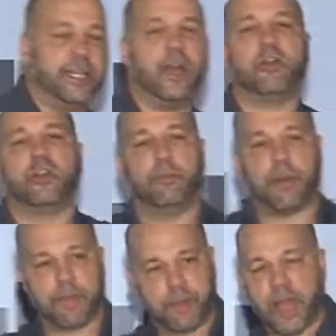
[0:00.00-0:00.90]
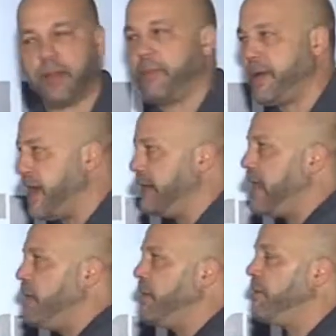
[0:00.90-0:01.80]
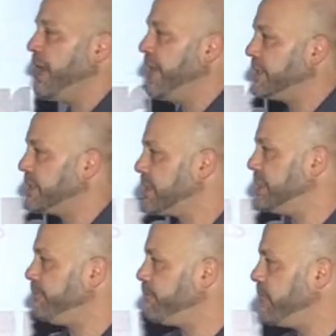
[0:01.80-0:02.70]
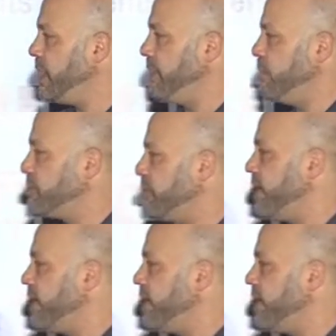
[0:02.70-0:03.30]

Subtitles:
and the other, blah, blah, blah, blah, blah, now the plates. It was a